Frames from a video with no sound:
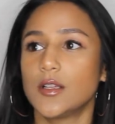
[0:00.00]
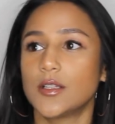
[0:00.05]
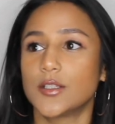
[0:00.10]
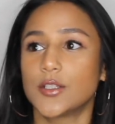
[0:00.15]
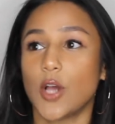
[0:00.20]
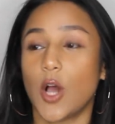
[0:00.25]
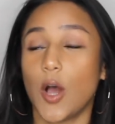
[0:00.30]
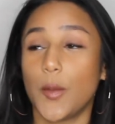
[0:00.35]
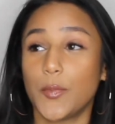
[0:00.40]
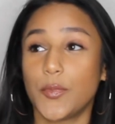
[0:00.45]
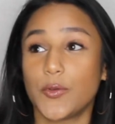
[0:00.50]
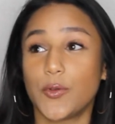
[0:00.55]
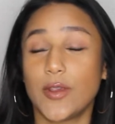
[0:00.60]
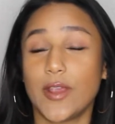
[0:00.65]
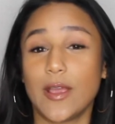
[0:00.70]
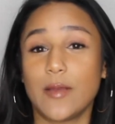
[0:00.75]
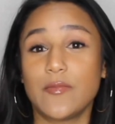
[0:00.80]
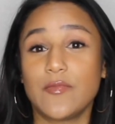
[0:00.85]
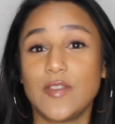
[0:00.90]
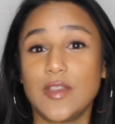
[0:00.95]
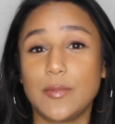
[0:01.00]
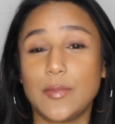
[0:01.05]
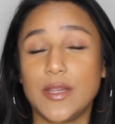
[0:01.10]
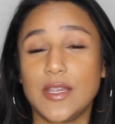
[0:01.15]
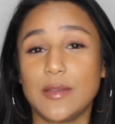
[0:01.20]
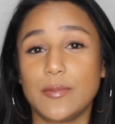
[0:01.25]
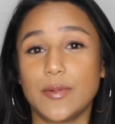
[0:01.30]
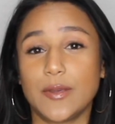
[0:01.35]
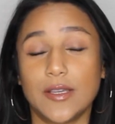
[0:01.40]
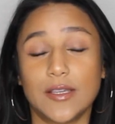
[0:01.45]
Top 3
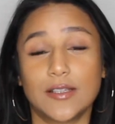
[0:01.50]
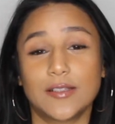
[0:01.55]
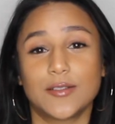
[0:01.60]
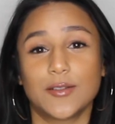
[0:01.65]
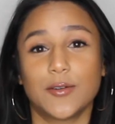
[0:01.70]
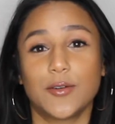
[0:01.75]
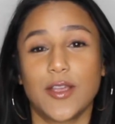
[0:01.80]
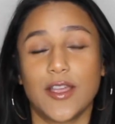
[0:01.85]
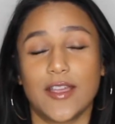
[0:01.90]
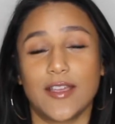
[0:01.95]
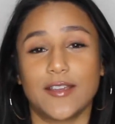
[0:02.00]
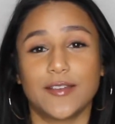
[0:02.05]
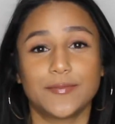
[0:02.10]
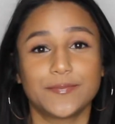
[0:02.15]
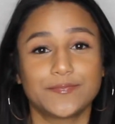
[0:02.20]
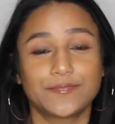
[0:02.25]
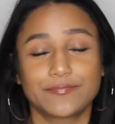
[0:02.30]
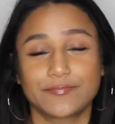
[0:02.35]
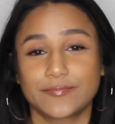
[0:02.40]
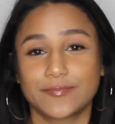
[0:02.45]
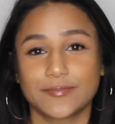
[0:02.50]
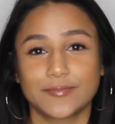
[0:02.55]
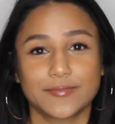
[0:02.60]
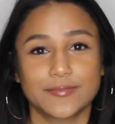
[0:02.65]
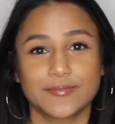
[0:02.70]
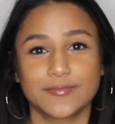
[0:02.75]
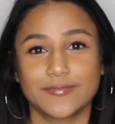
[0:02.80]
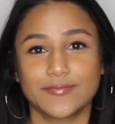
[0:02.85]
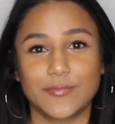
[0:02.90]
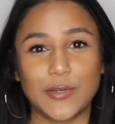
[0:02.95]
MVP picks. Okay,
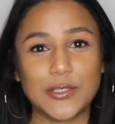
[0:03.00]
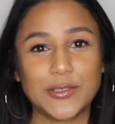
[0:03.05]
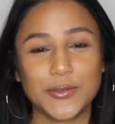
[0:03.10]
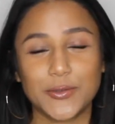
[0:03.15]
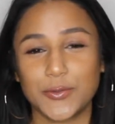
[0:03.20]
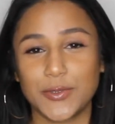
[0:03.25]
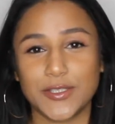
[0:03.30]
Russell